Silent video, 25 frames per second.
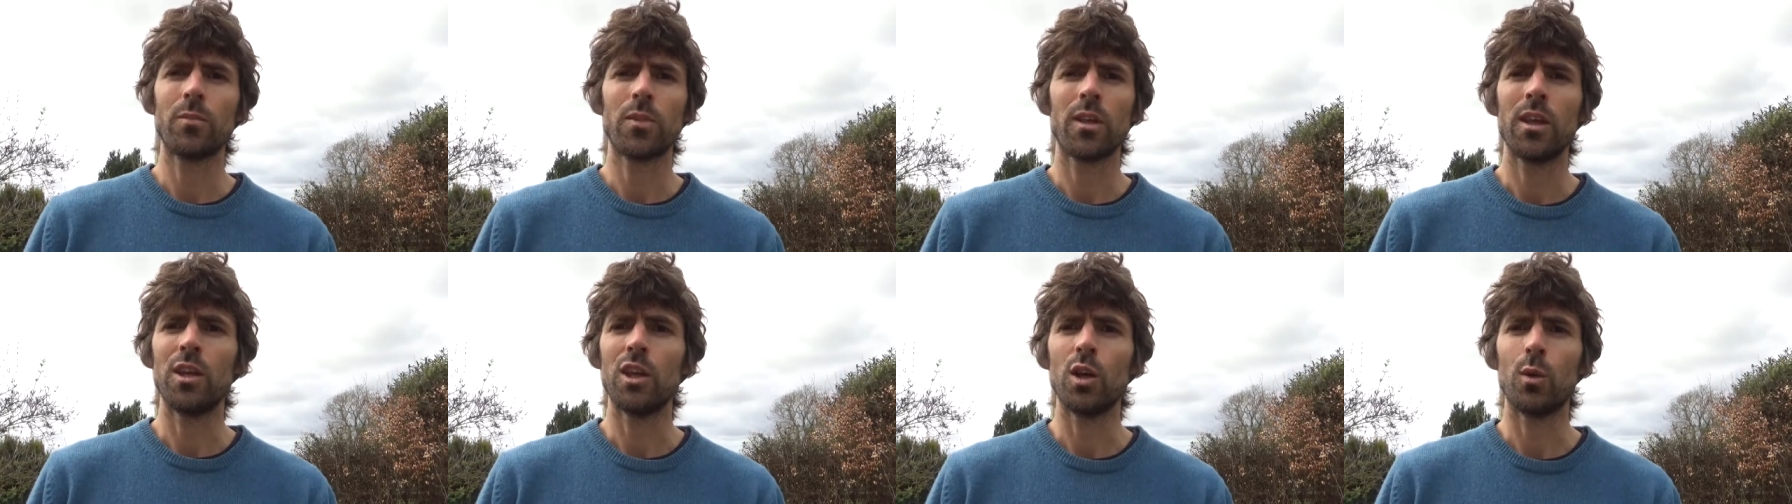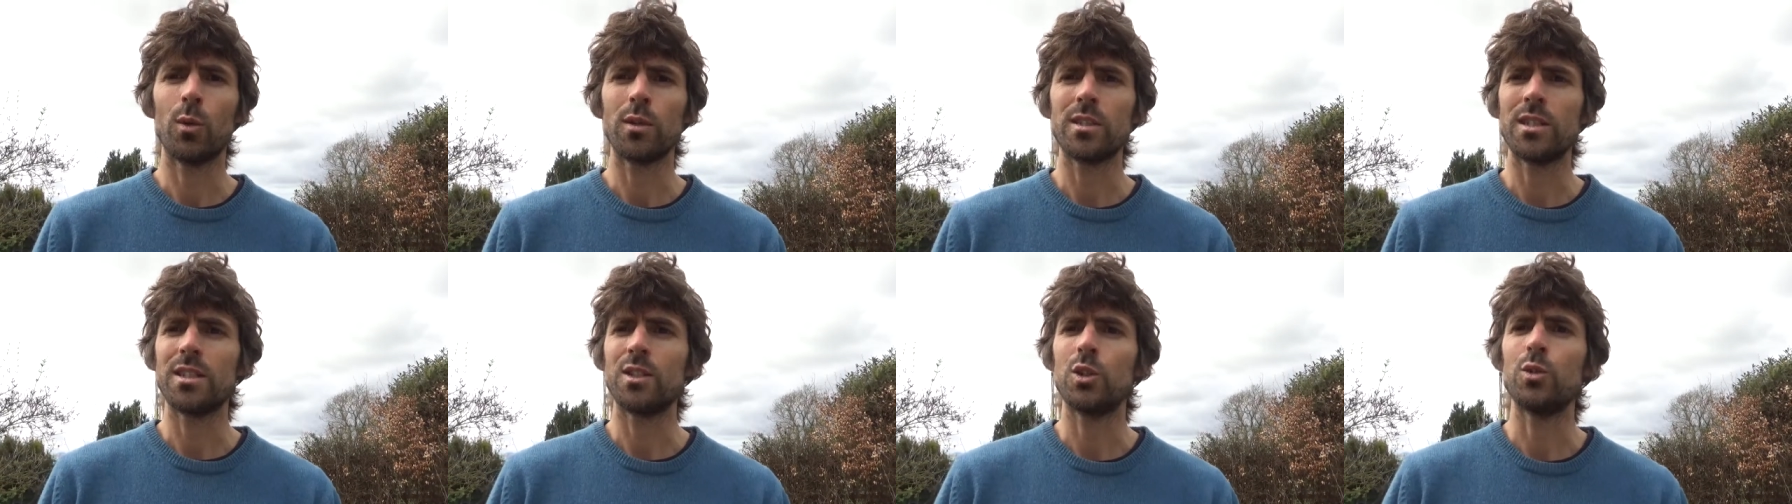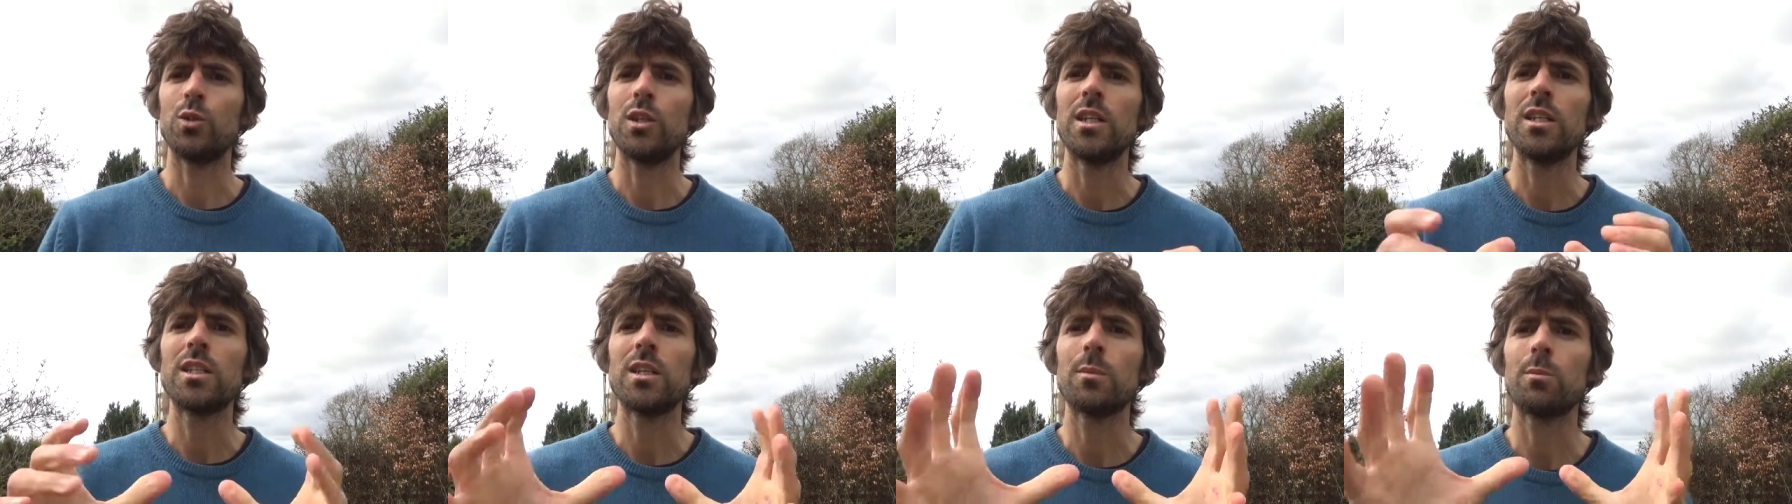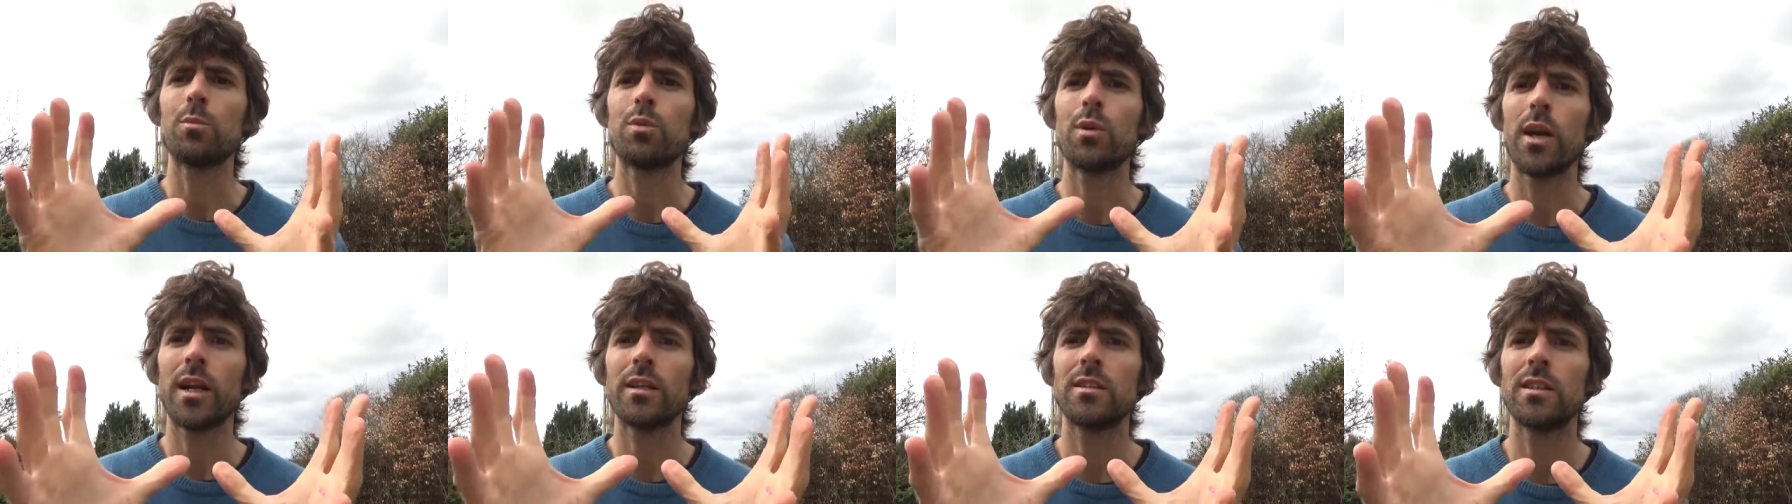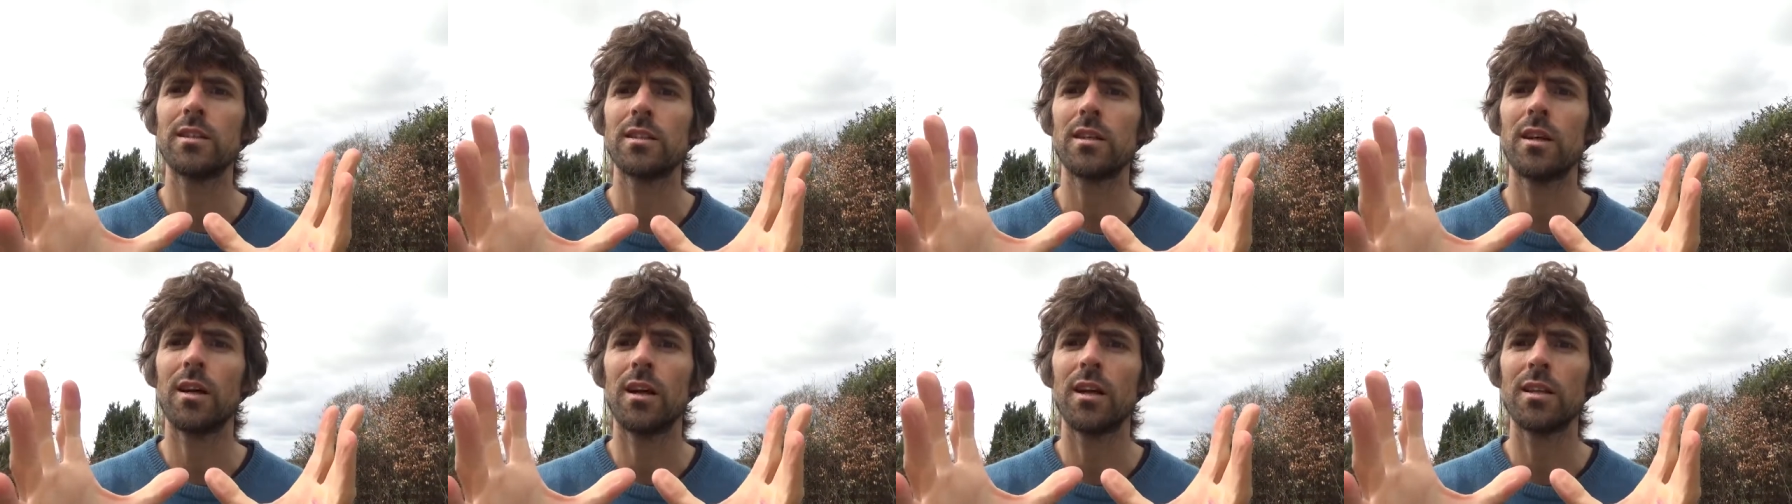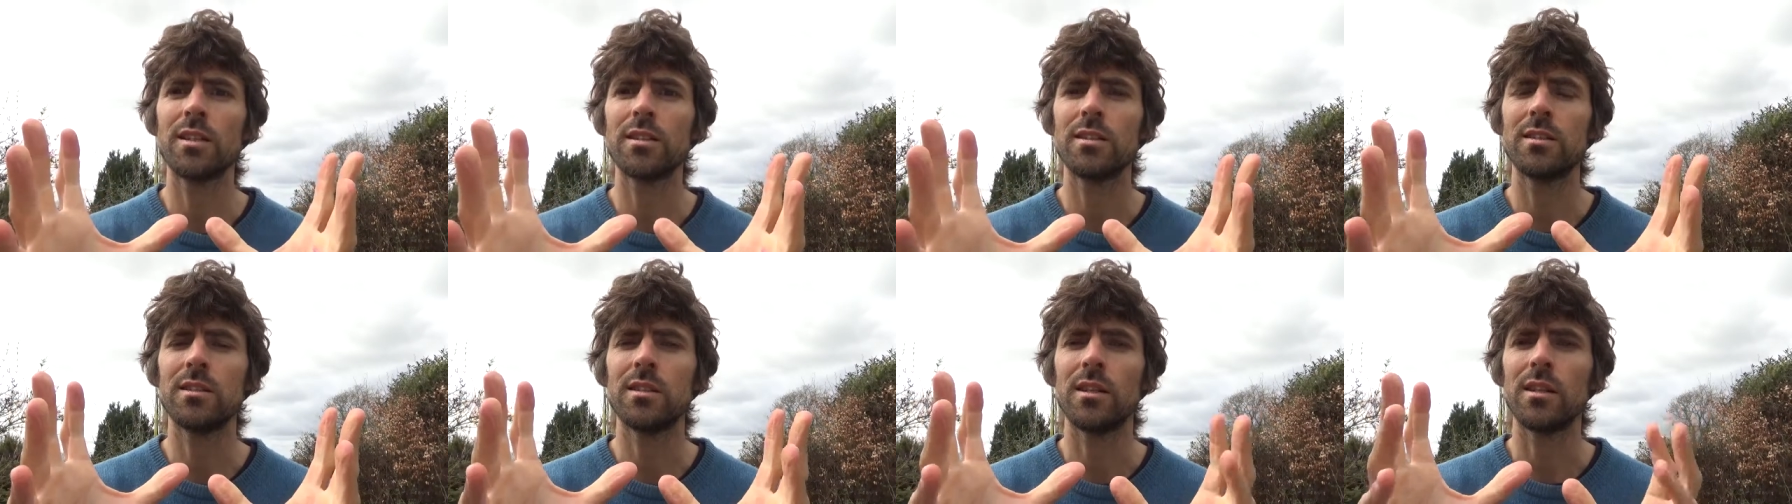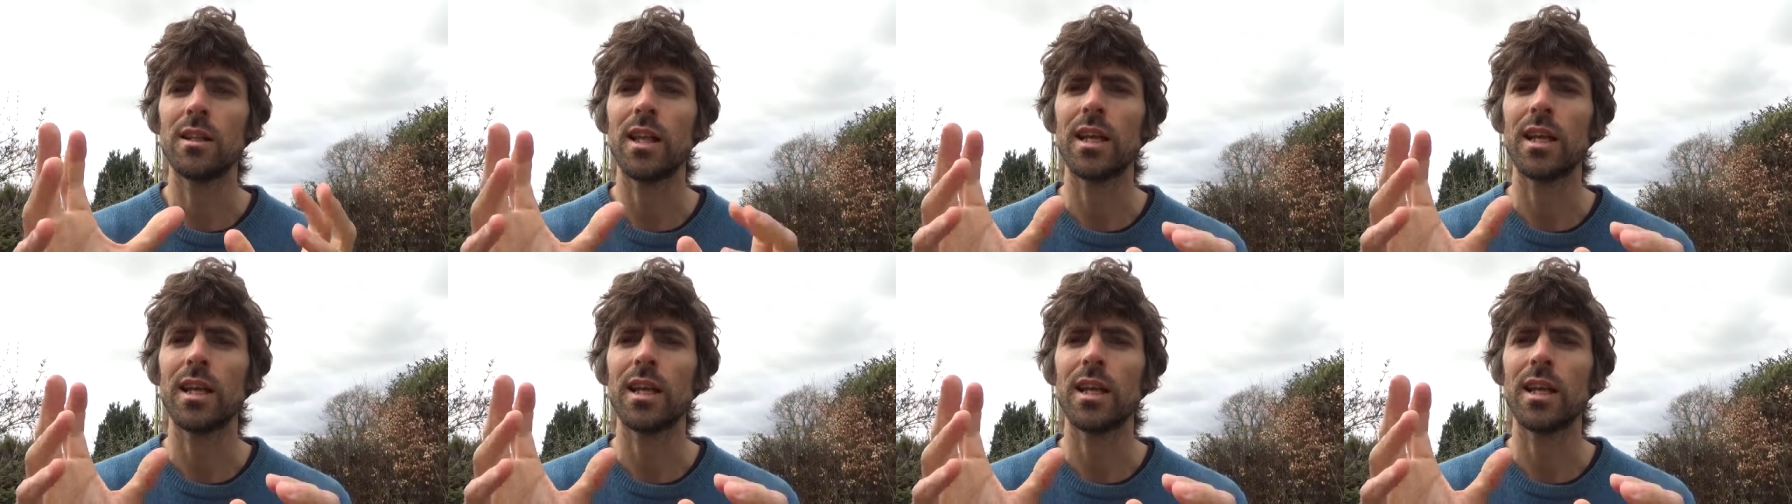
he always says you need to practice asana